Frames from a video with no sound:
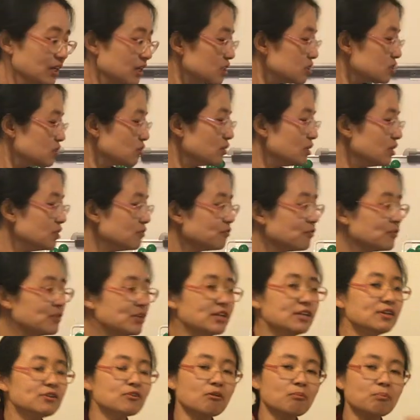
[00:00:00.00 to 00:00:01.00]
So if
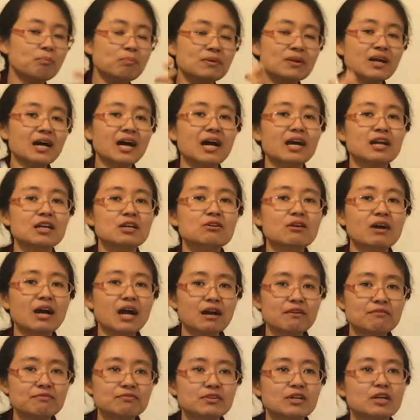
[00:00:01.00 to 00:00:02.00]
in your blood you
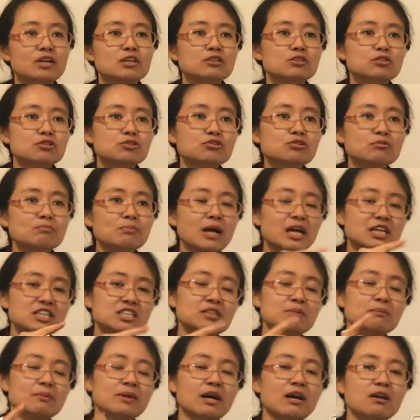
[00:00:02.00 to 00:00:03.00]
have too much
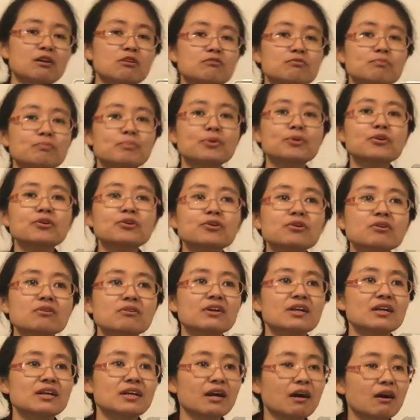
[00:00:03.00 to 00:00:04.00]
amount of
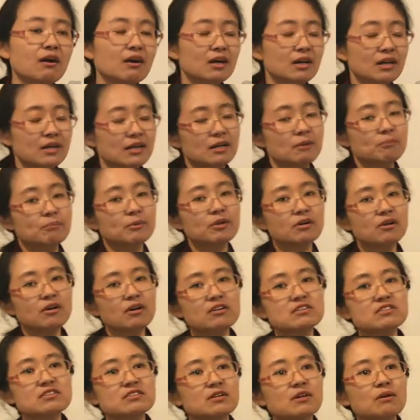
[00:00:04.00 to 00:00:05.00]
purine. Now,
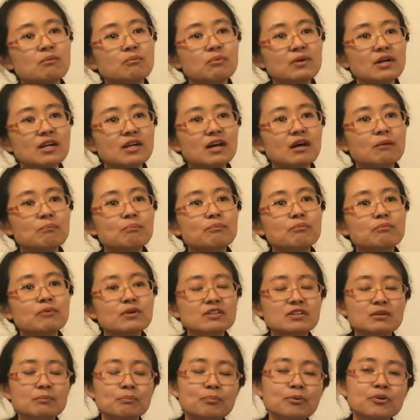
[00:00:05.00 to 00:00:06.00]
because when the